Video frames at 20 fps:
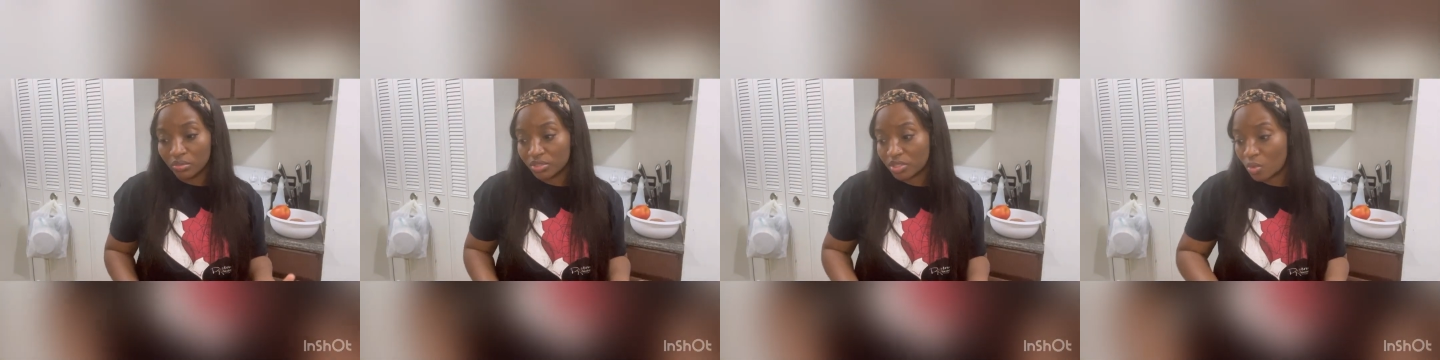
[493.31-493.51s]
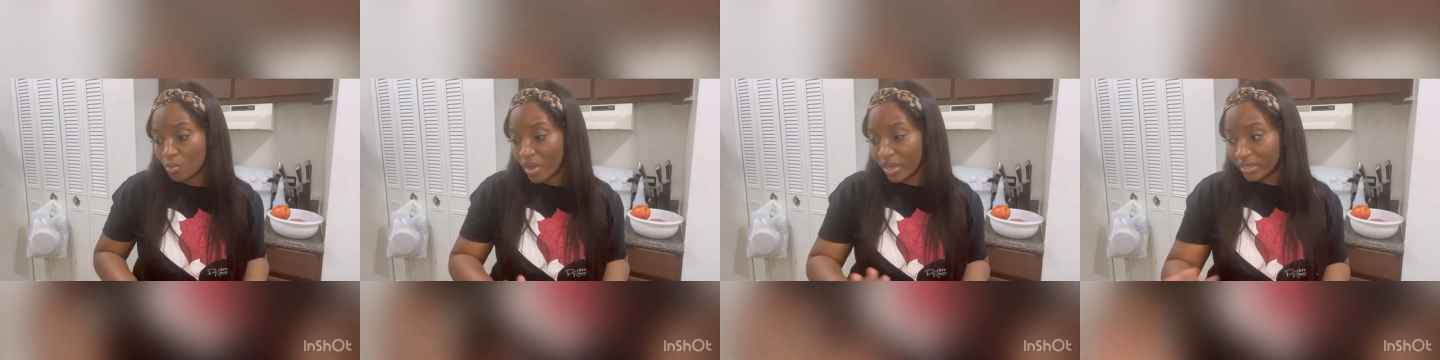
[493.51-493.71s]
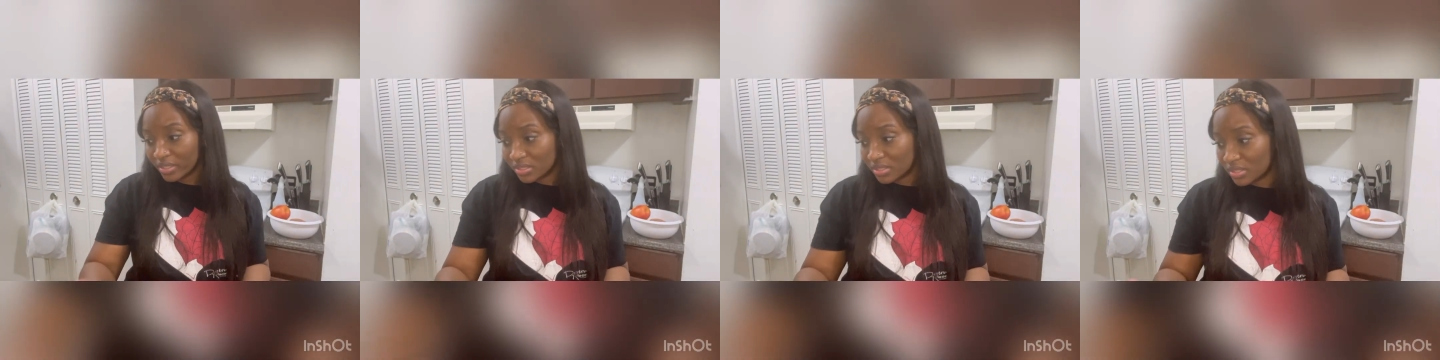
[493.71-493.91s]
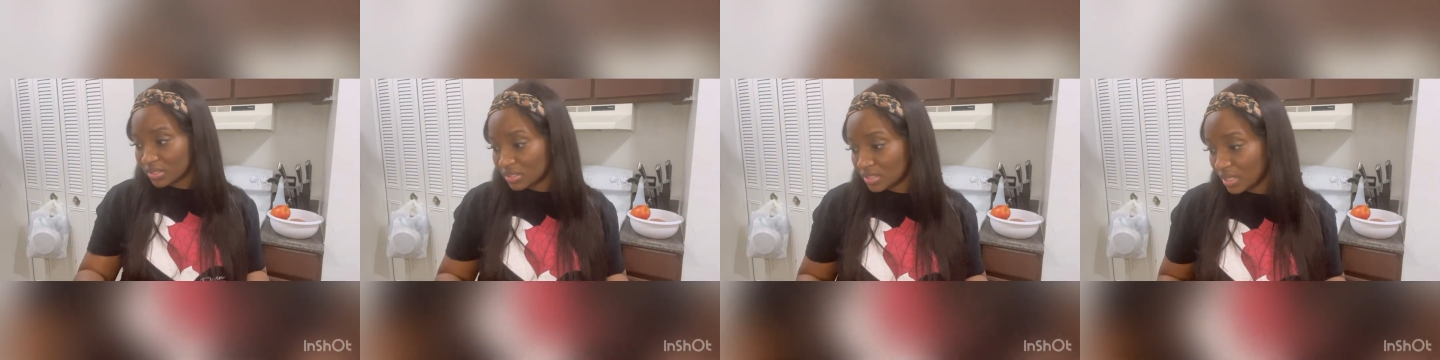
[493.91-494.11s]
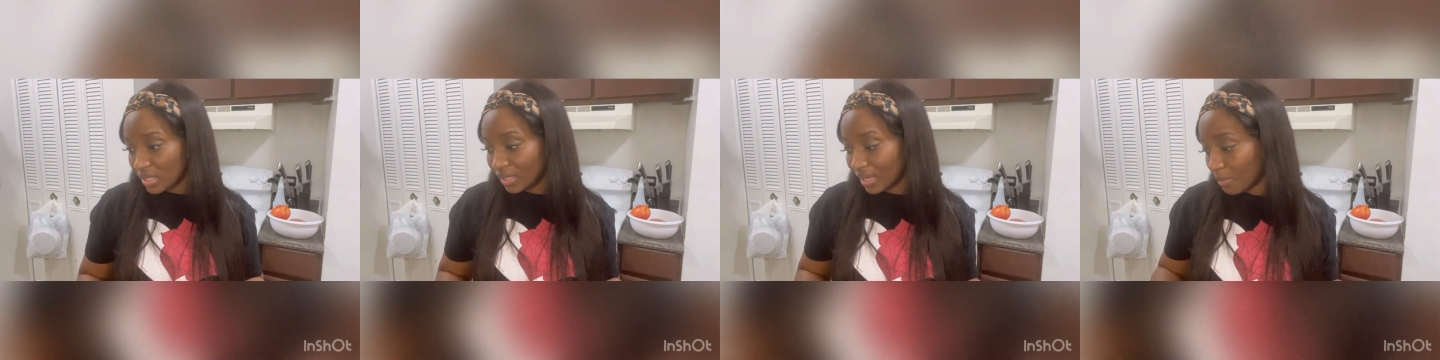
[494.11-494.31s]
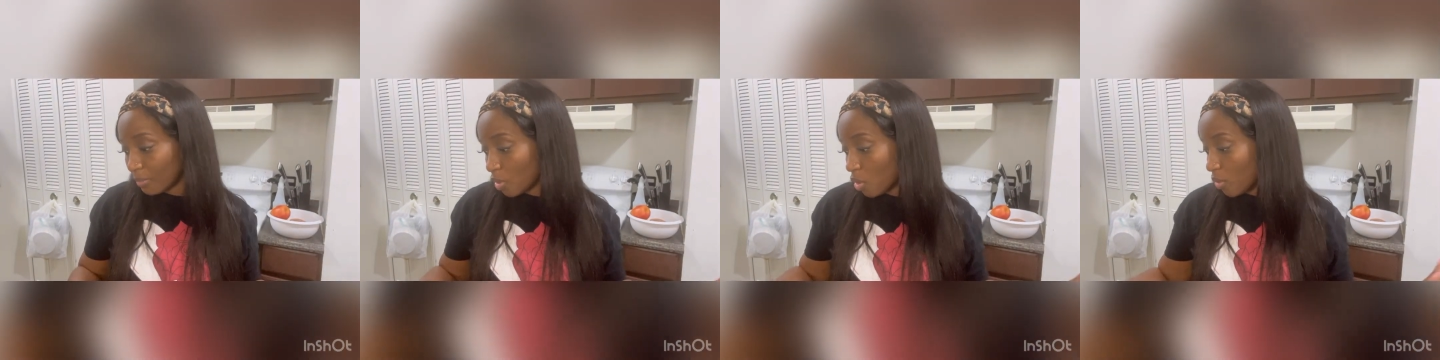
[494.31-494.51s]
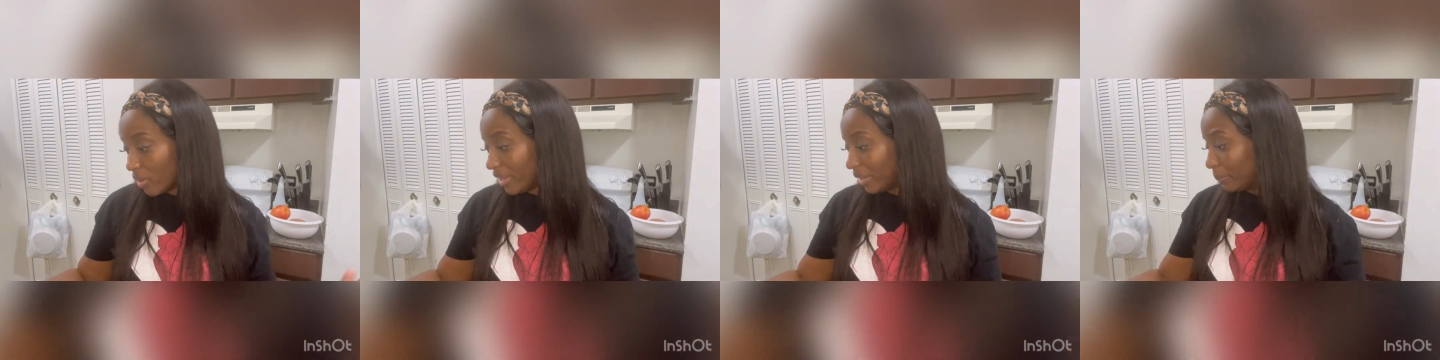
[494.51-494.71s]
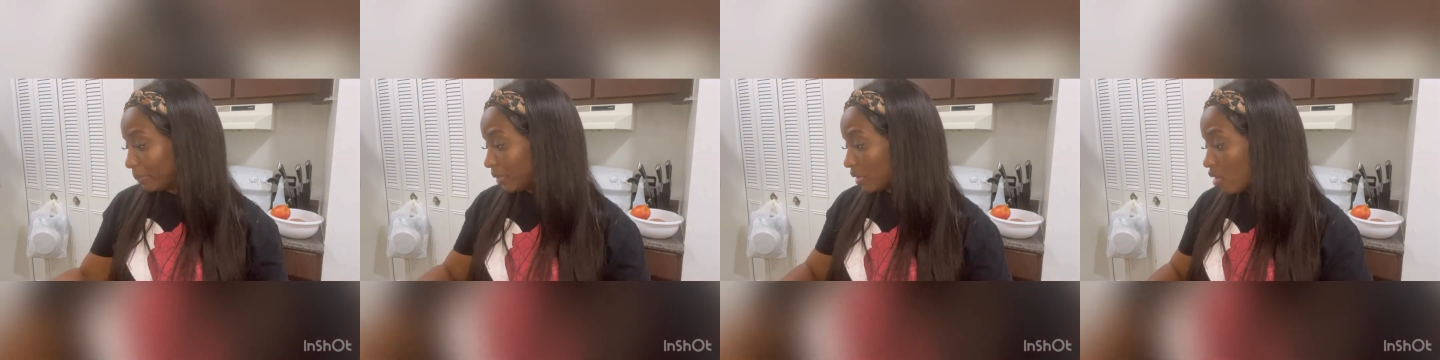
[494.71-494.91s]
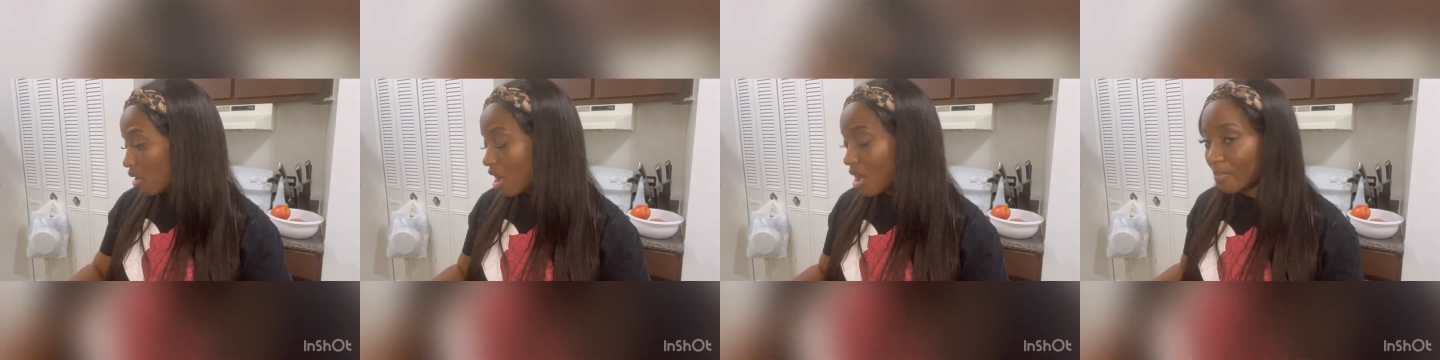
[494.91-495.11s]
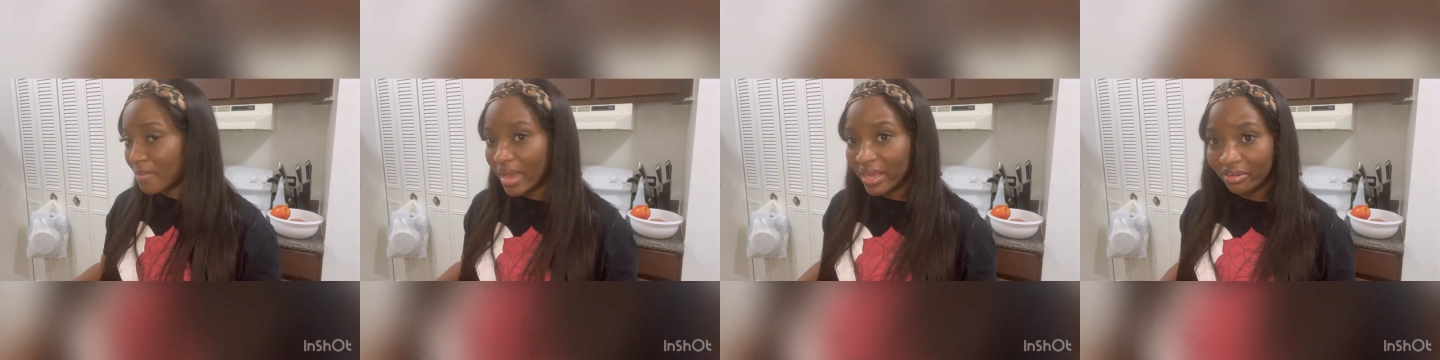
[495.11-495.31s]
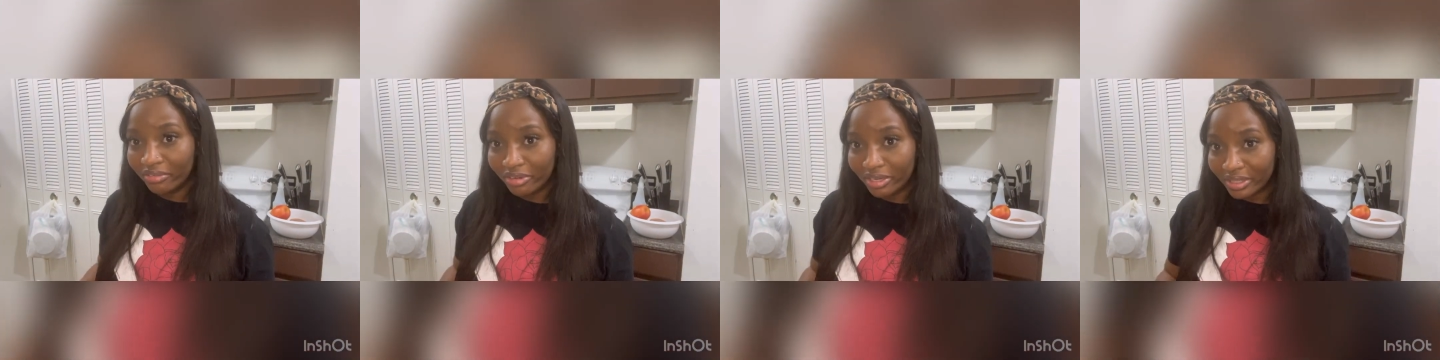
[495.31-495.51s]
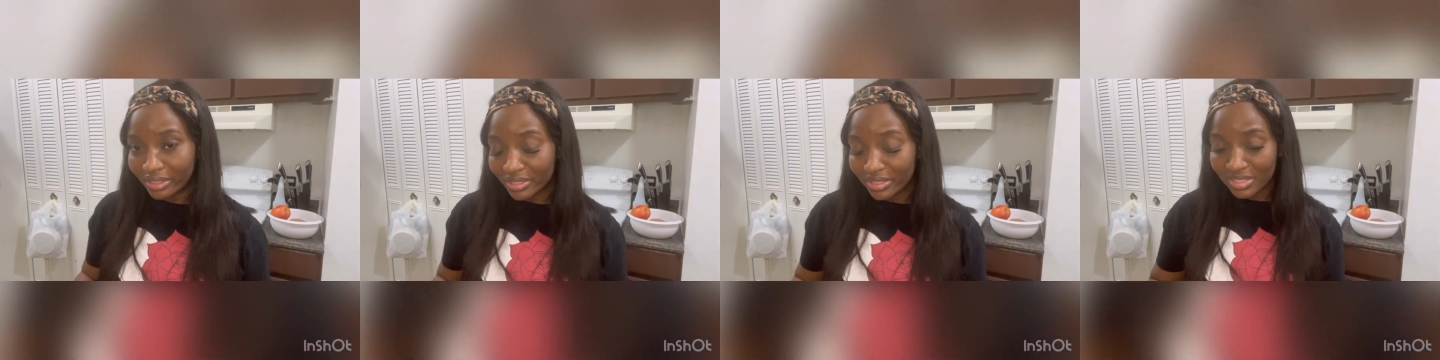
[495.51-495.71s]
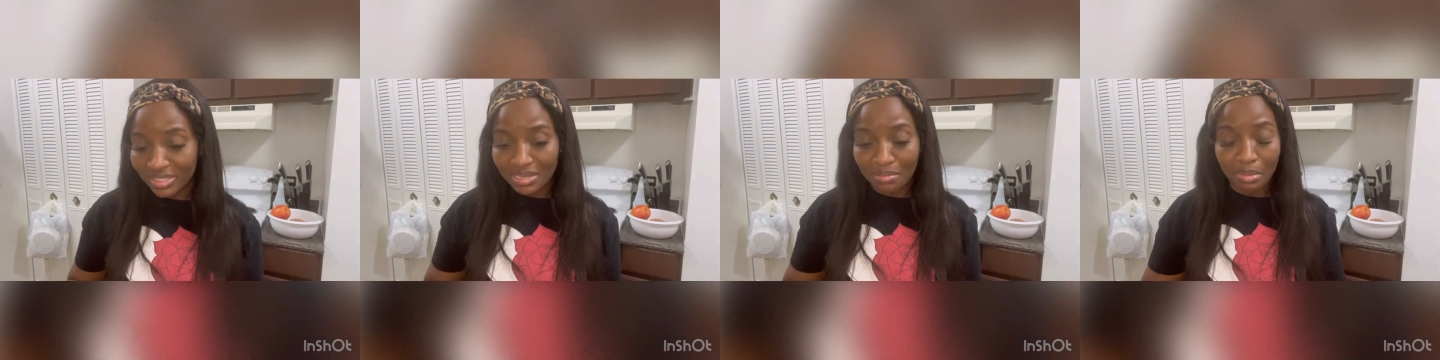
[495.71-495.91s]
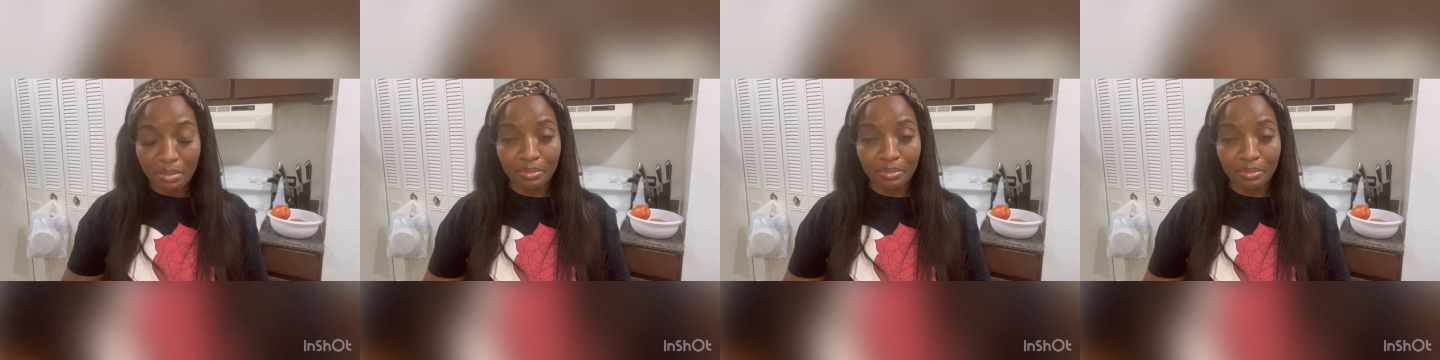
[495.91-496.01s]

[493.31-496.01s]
So while this is sitting, I'm gonna go ahead and put all my ingredients up.